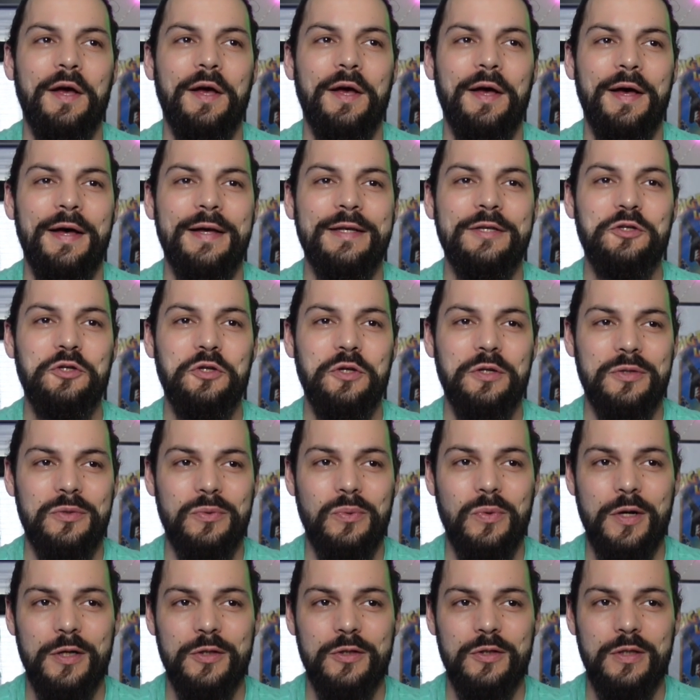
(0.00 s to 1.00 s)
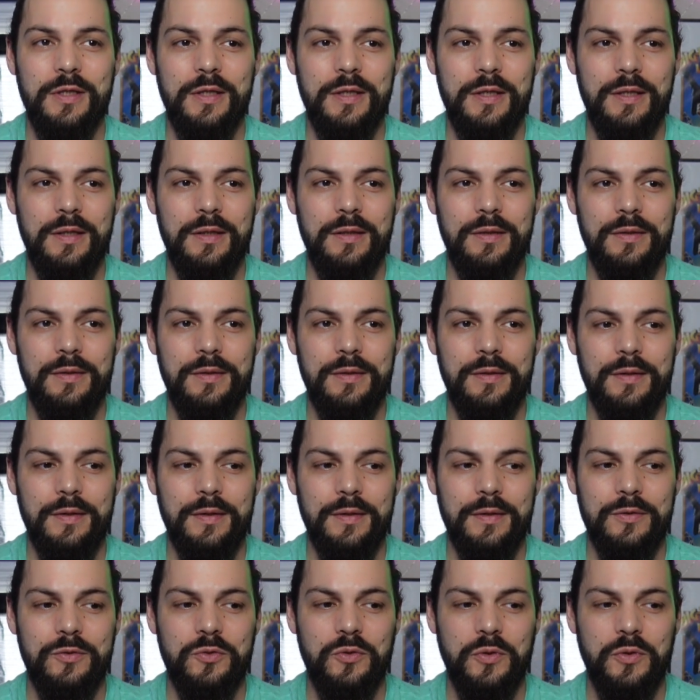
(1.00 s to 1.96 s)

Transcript: I just watched the uh,